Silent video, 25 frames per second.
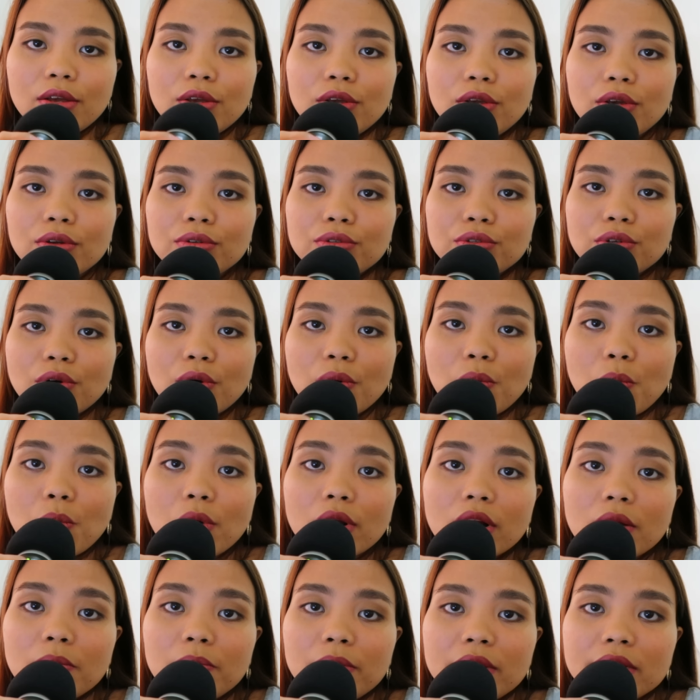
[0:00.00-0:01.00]
You don't
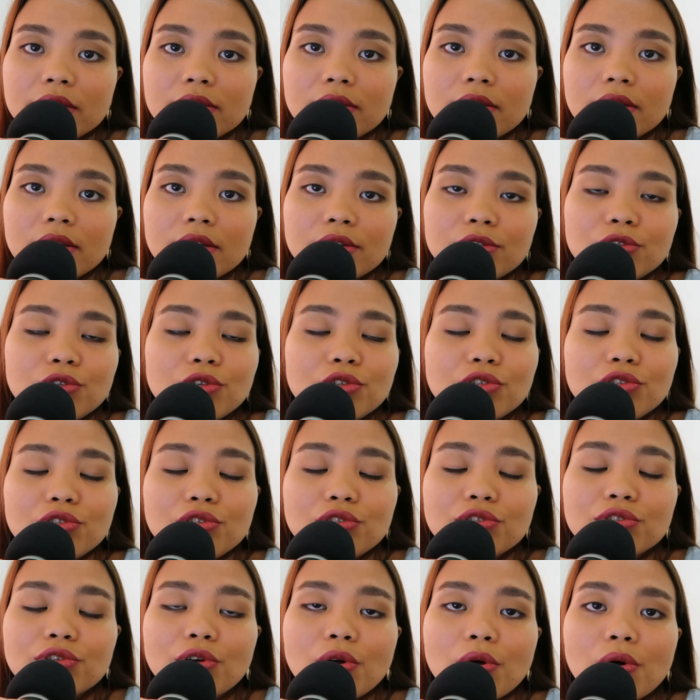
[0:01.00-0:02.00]
want to miss this. You
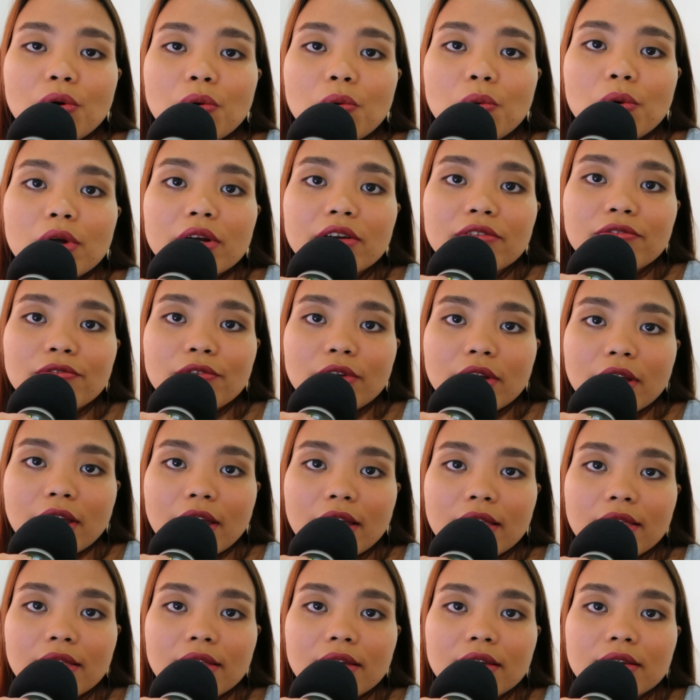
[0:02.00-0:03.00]
don't want to
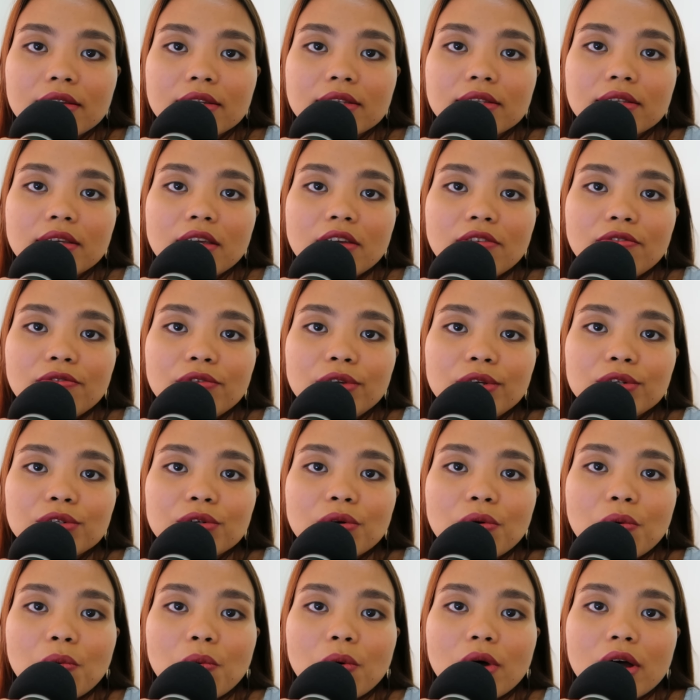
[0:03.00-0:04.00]
forget this if you
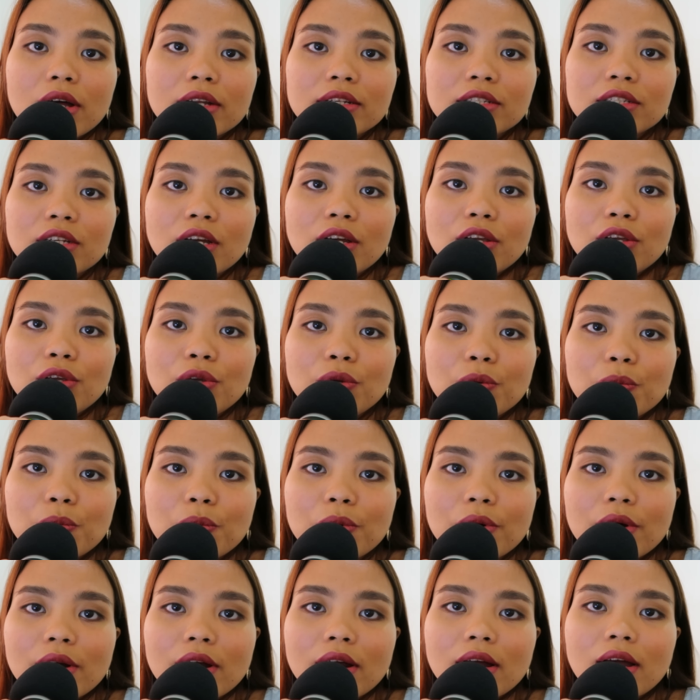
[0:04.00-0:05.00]
don't want
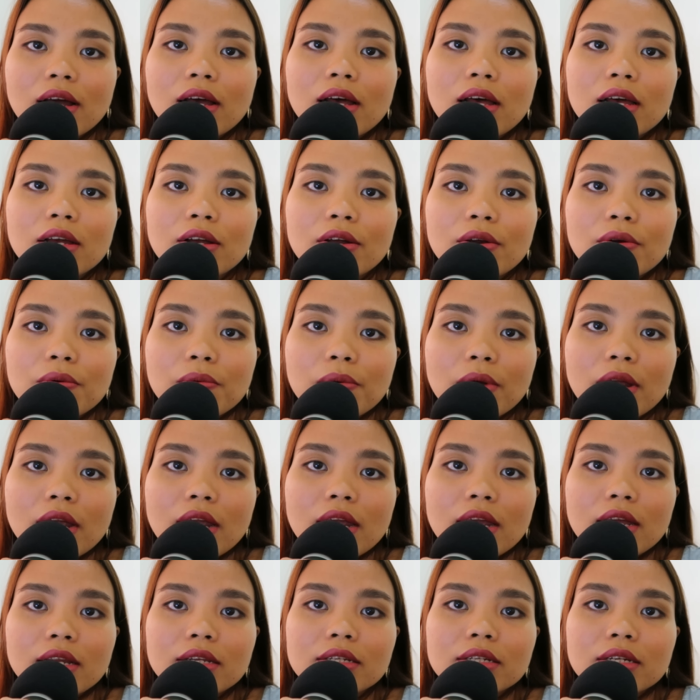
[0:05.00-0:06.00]
your
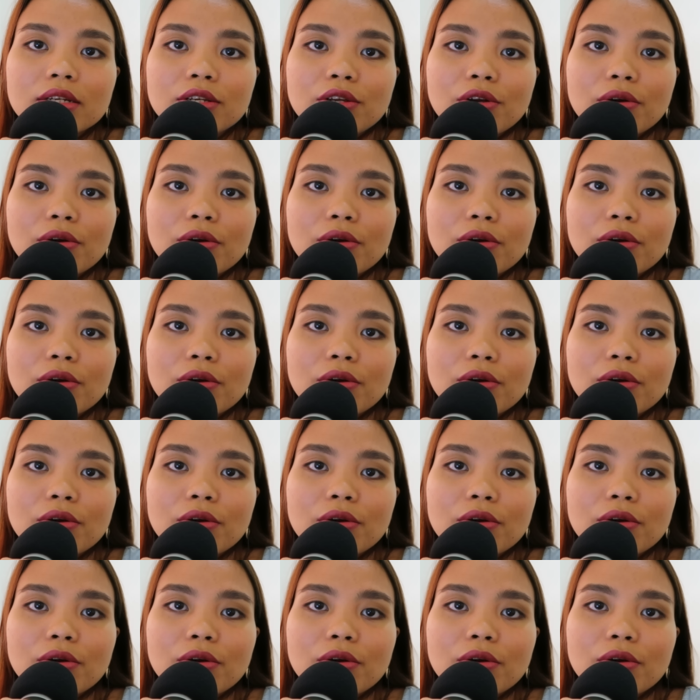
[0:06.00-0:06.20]
grade,